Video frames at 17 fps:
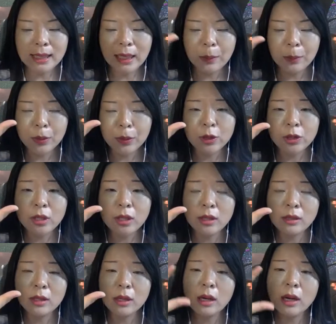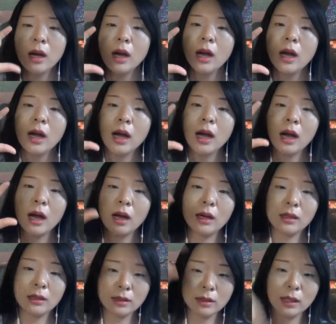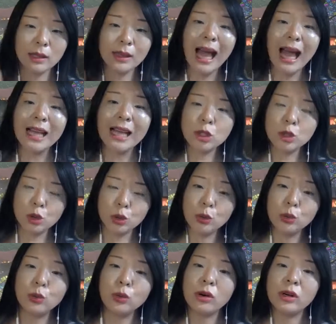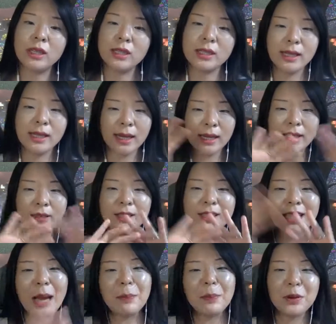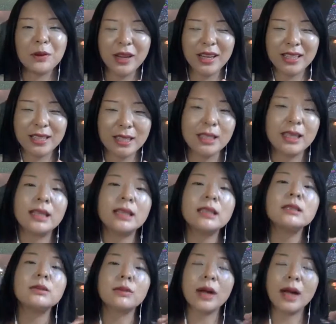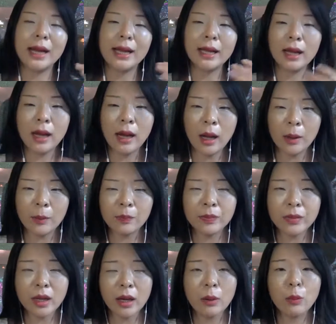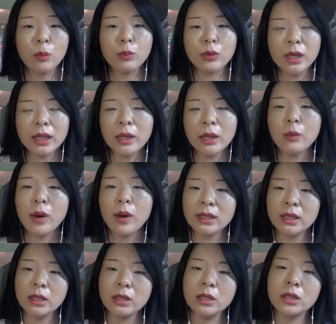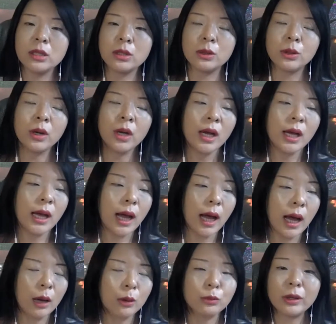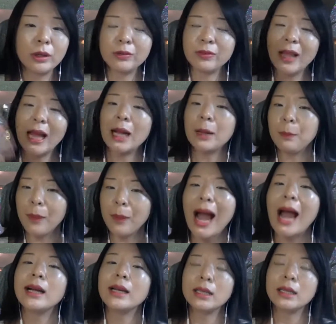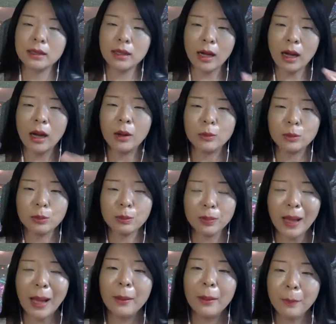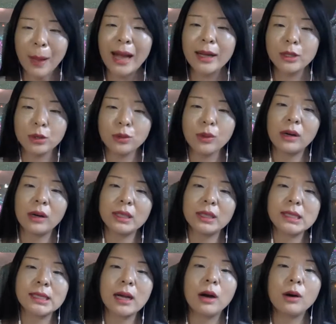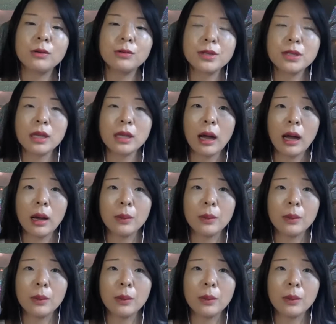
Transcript: I put the last two words kind of separated, right? I really wanted to reflect back to ourselves.